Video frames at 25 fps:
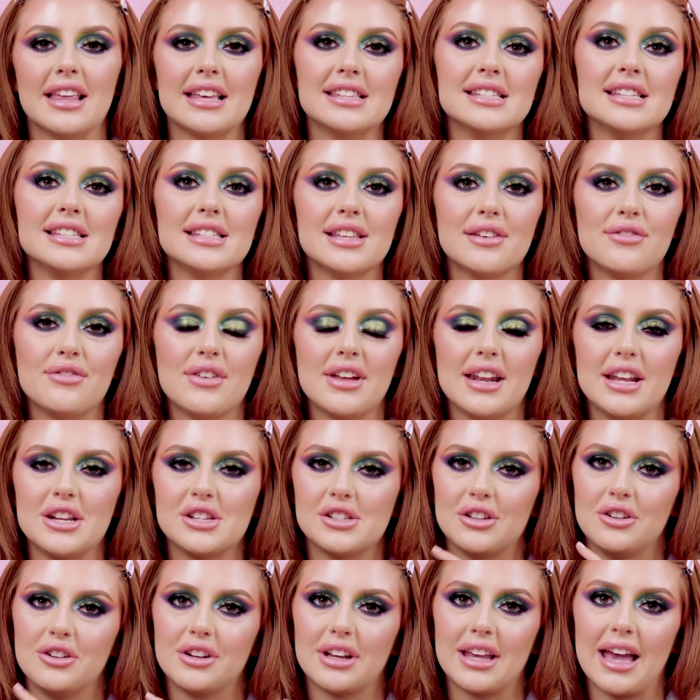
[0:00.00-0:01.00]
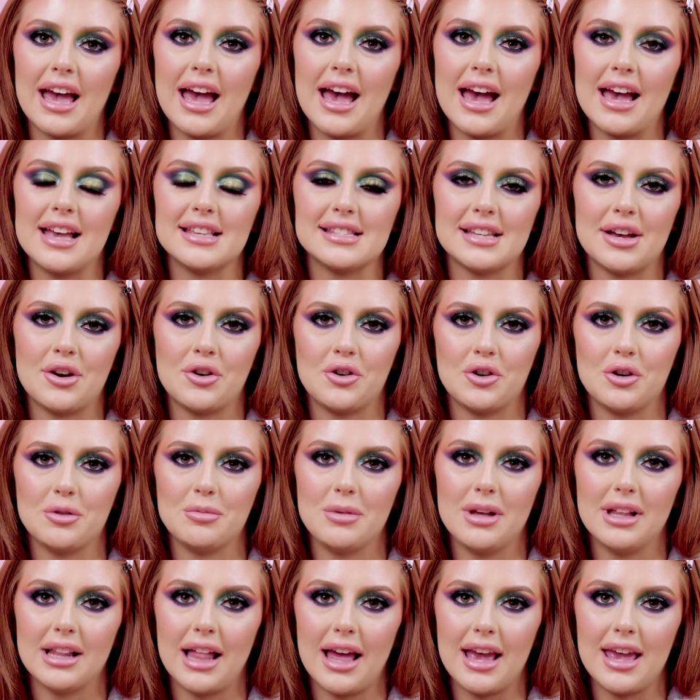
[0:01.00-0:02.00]
this is the finished look, guys. I hope
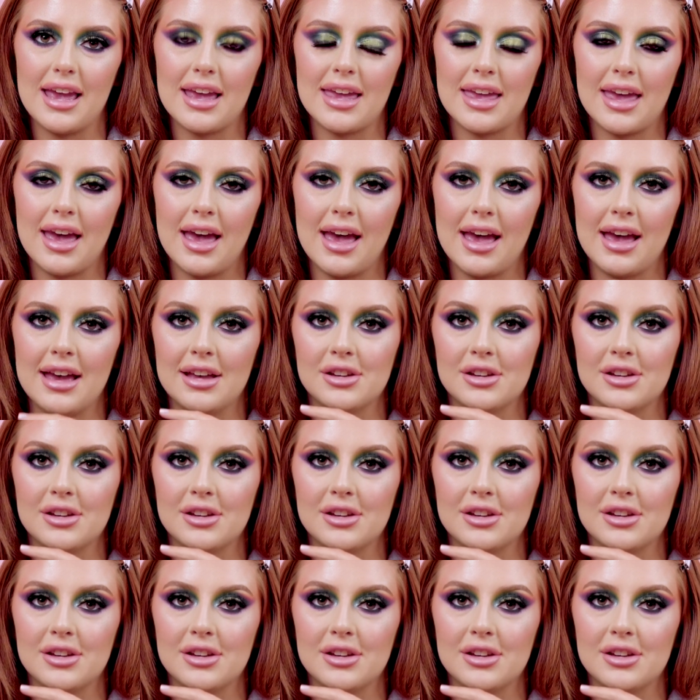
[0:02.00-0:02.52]
you like it.